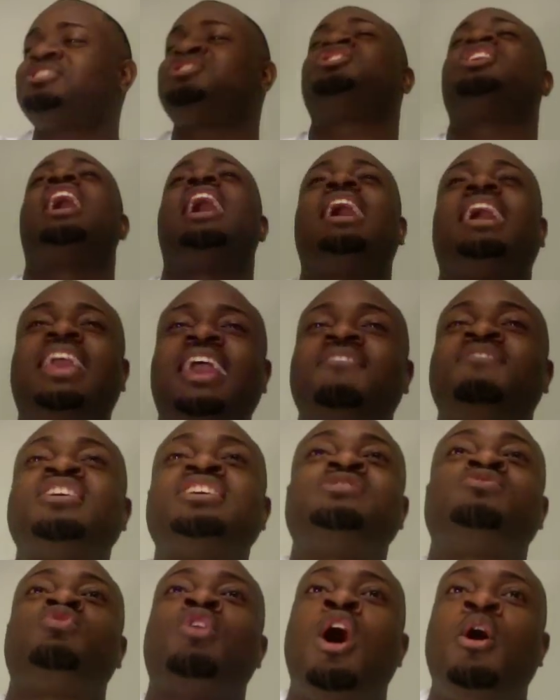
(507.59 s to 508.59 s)
Child, give
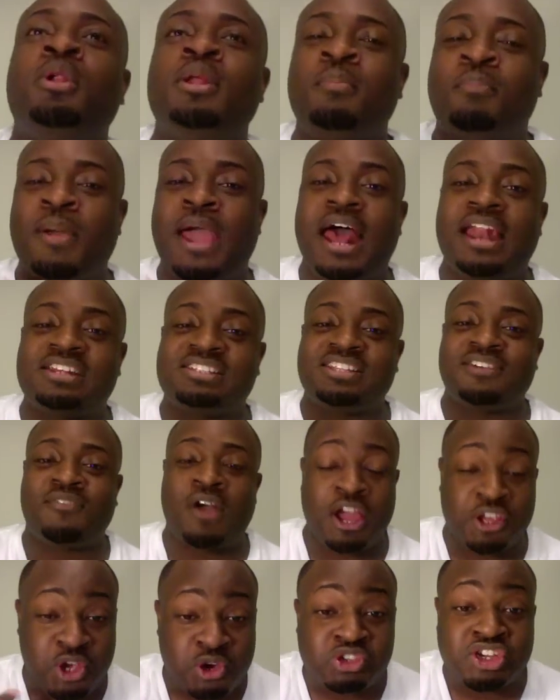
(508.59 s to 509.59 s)
this throne and palace stuff.
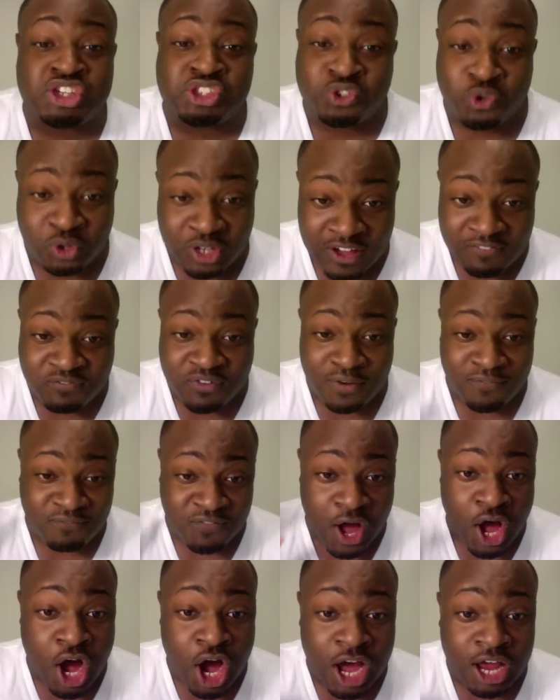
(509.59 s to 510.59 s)
Are you just doing that for
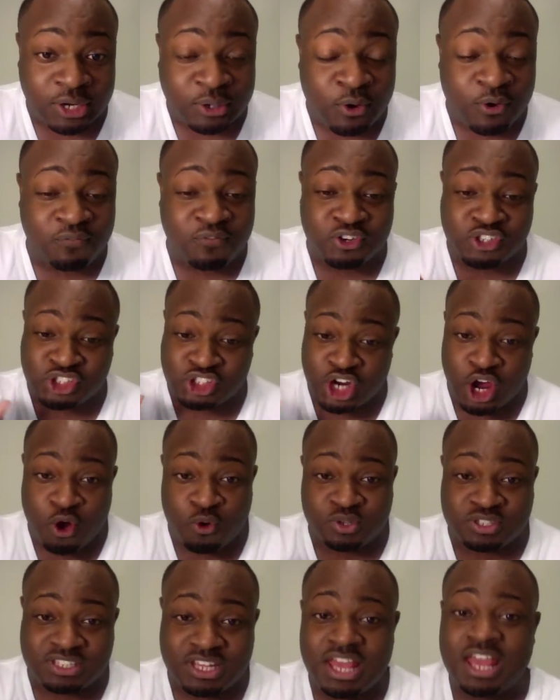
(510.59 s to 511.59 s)
fun or for
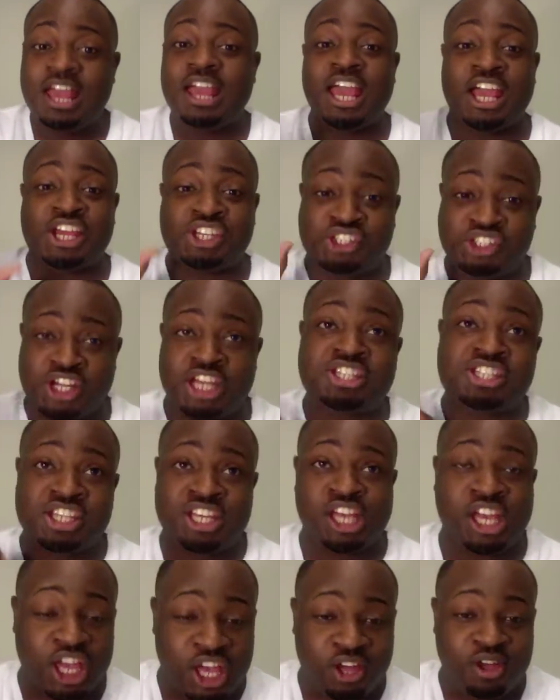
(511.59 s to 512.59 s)
jokes and shits
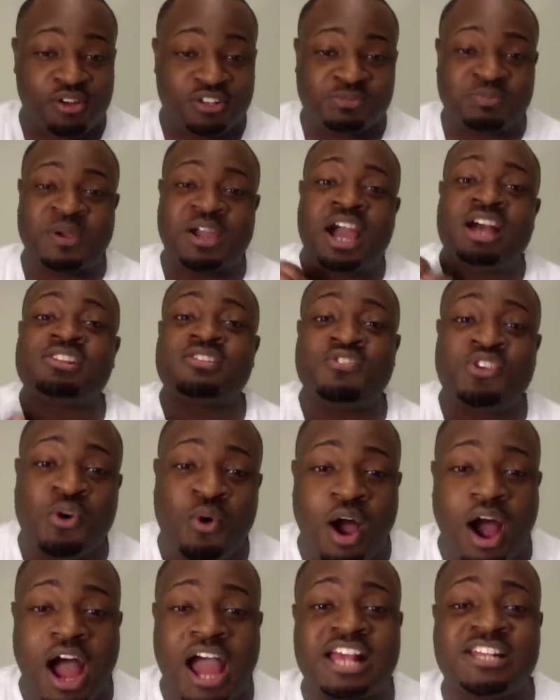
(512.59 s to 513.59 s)
and giggles? Because if you
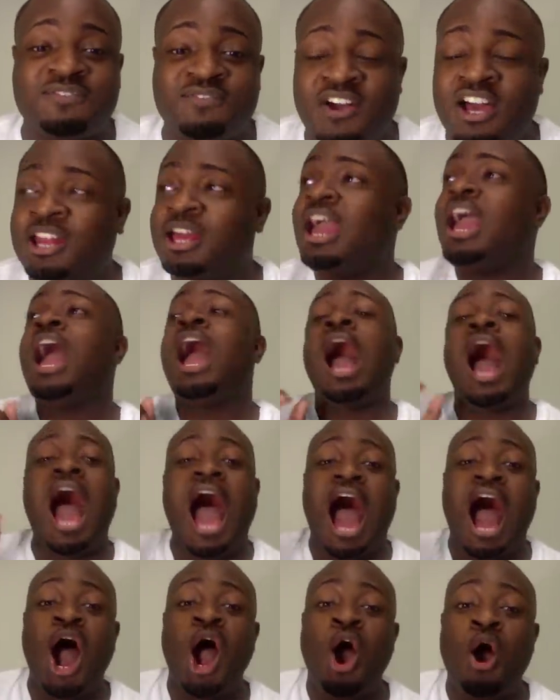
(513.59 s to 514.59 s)
are, it's funny.
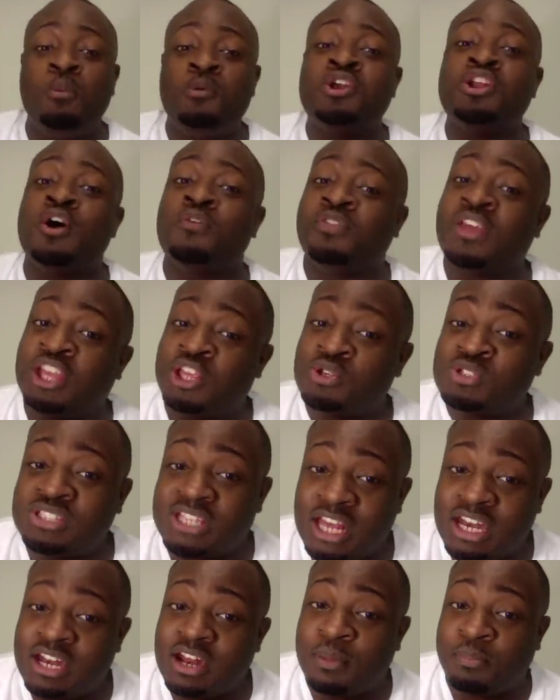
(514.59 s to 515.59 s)
I hope you don't think you
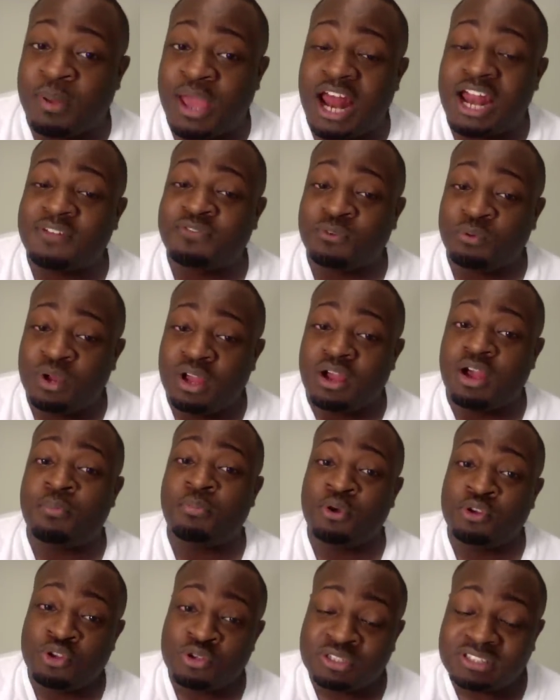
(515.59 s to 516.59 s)
stand in a palace for real,
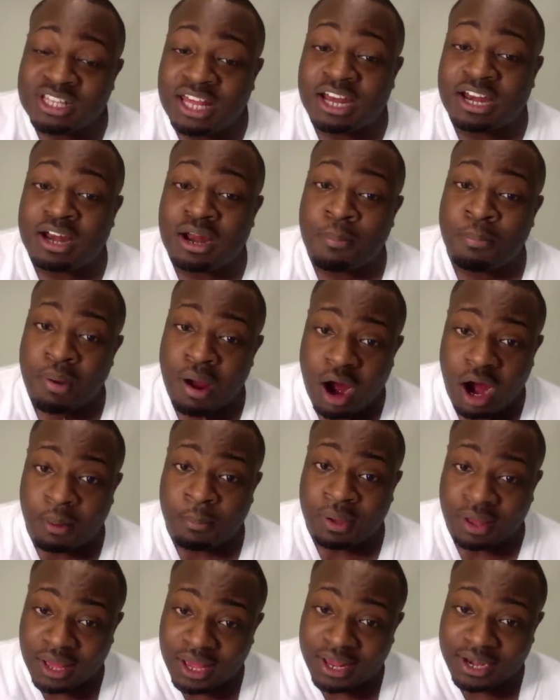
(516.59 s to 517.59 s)
Gaboo. You stand in an
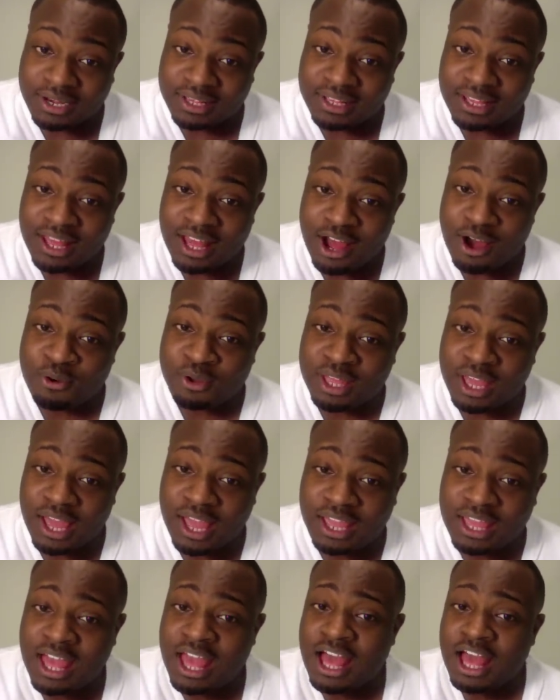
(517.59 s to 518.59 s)
apartment, honey,
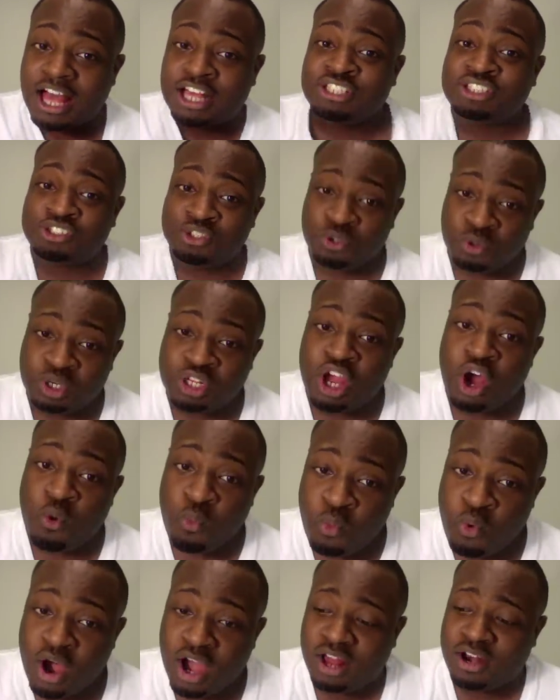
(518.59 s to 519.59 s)
okay? A Studio
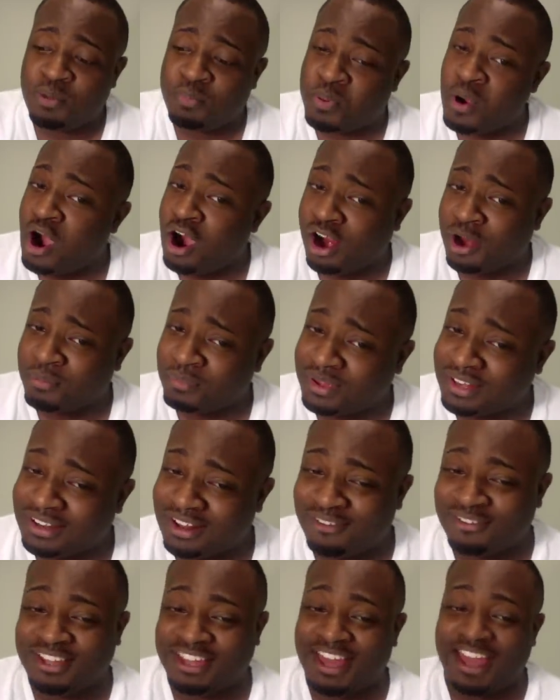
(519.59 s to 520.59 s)
One apartment,
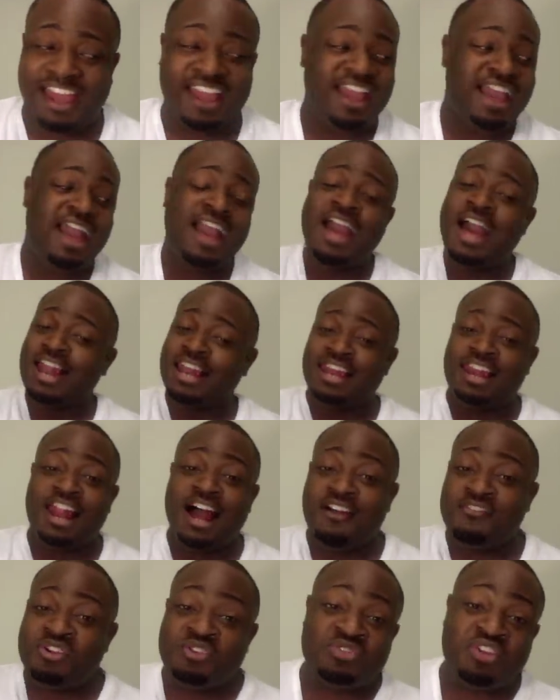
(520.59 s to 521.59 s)
okay?
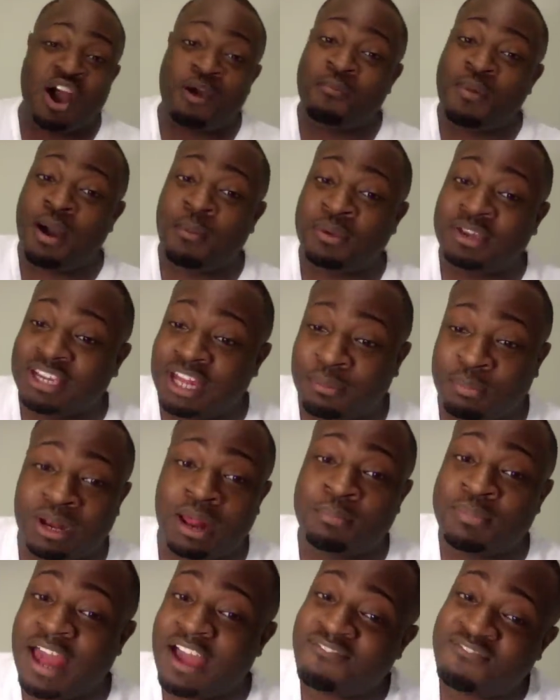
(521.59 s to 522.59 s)
Love you though, Mama D, but
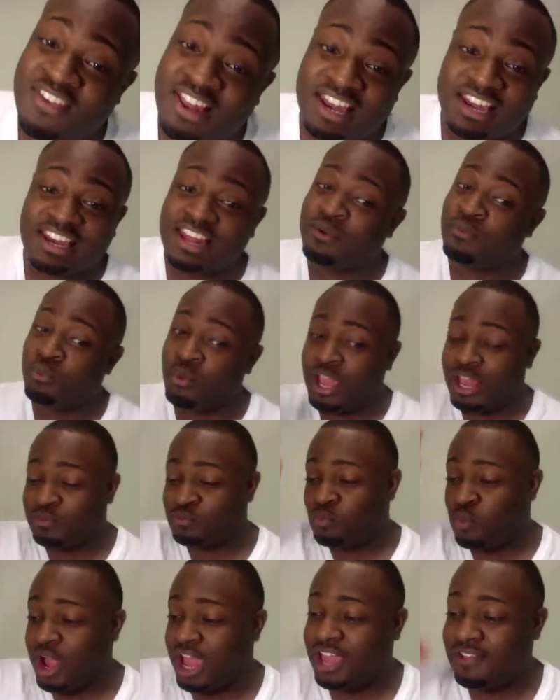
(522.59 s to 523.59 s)
I'm not feeling that
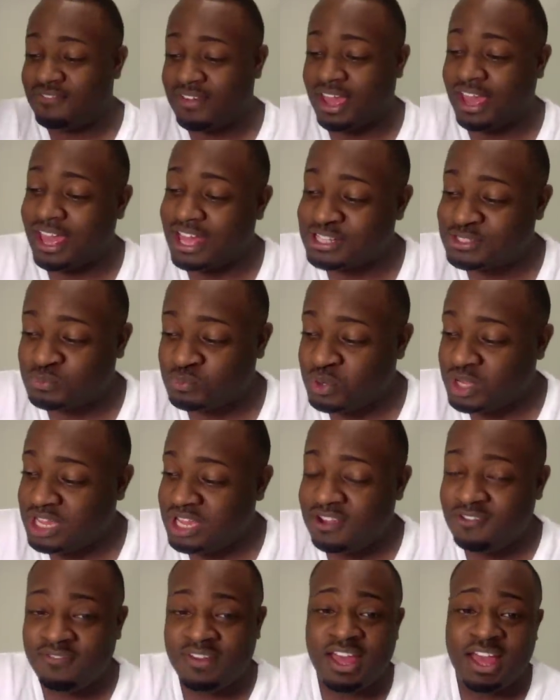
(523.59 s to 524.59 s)
wet wave ass
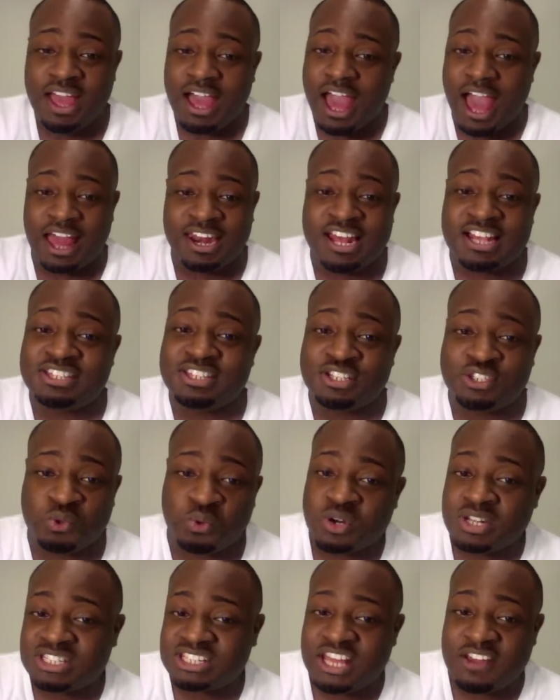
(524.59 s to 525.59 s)
weave. That's a
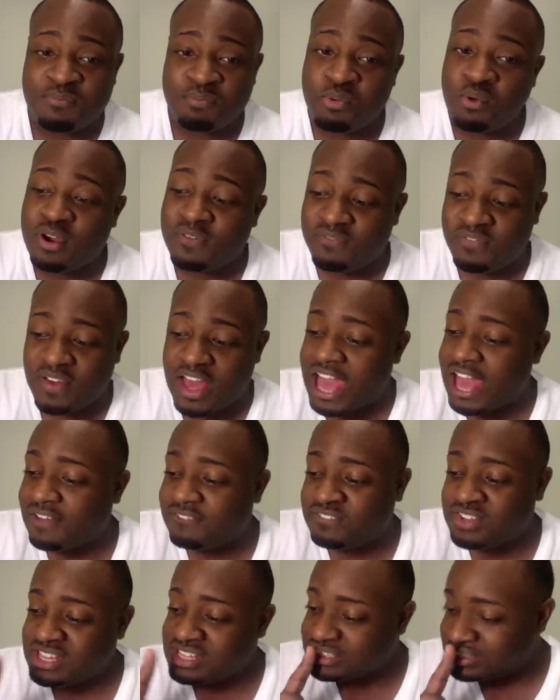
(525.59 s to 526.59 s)

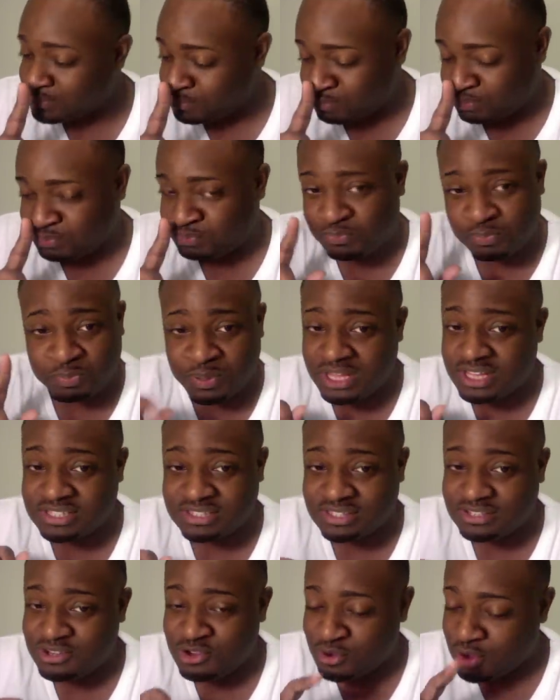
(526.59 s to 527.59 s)
27.5 piece.
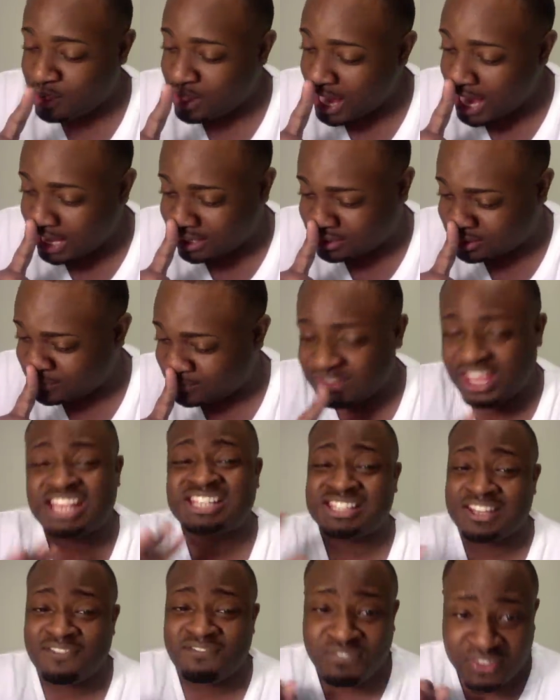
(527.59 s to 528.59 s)
You gonna have to,
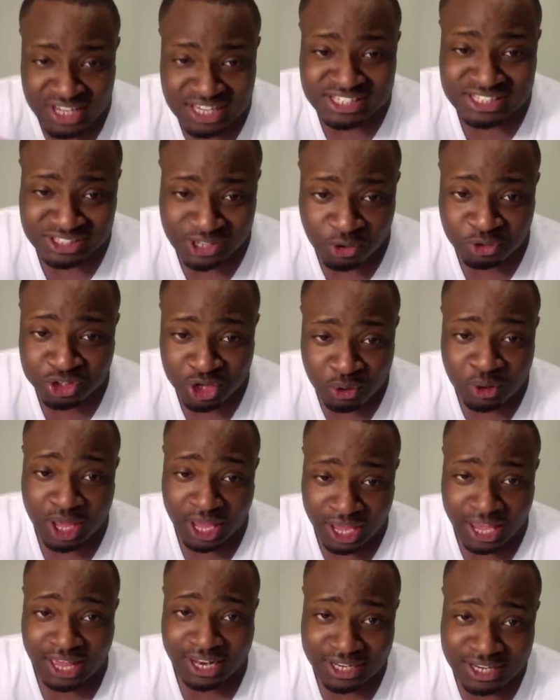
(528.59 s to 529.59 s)
it's a feast on your
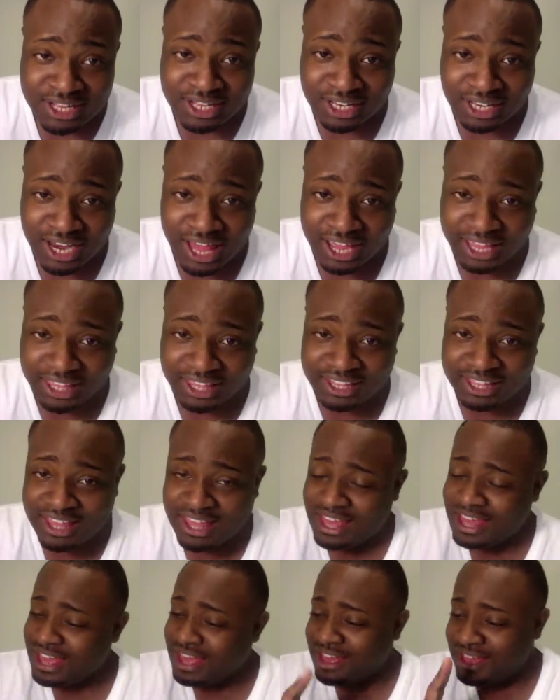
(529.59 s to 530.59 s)
head, look like it.
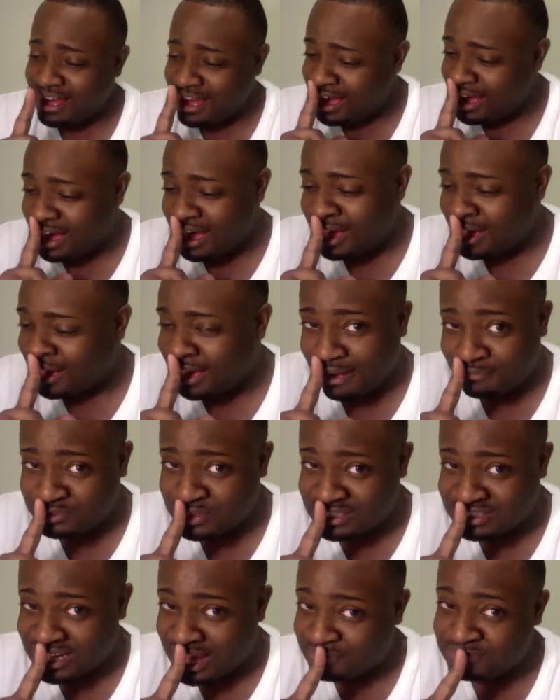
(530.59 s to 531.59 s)
I'm
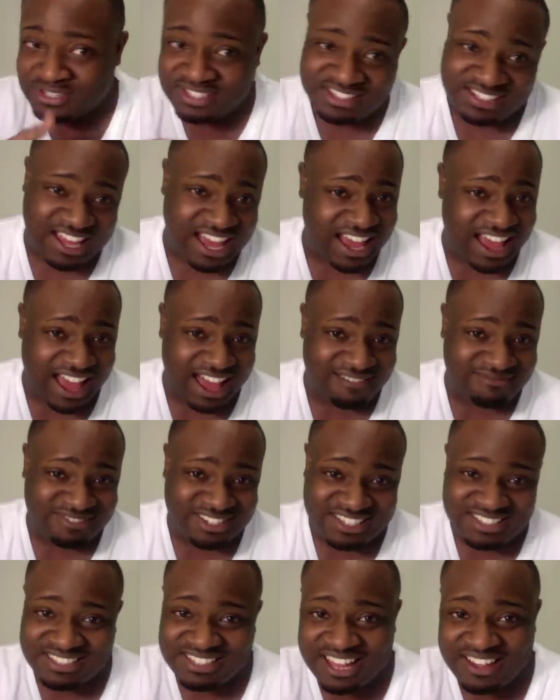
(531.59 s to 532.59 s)
just
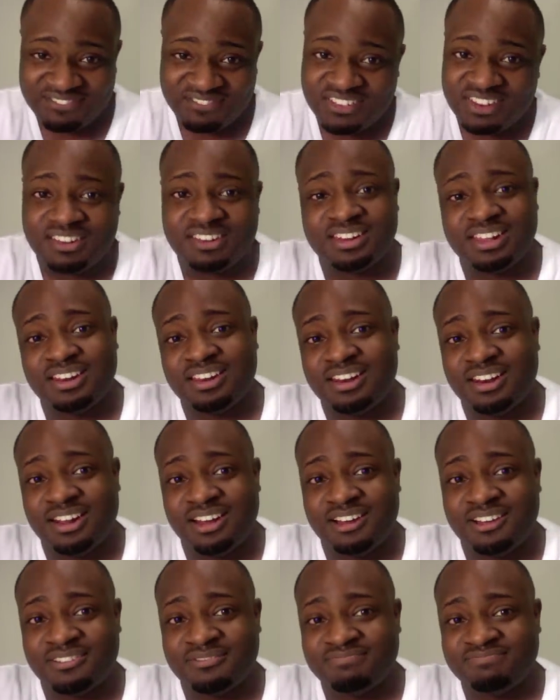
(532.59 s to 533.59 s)
not feeling it at
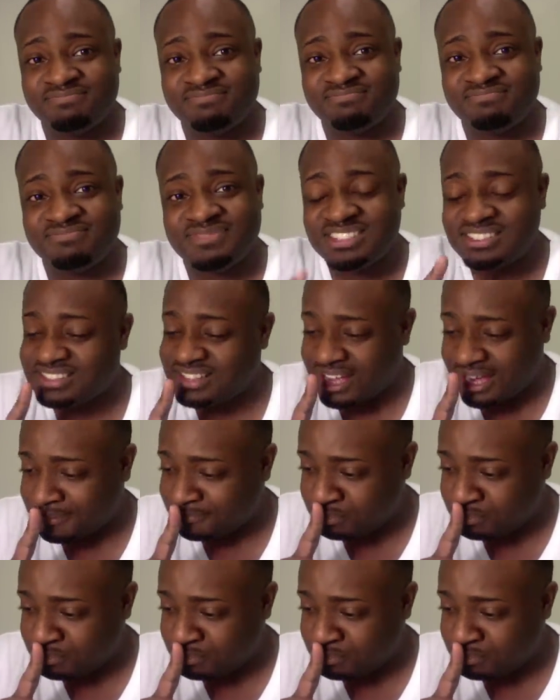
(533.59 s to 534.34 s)
all. I'm just not.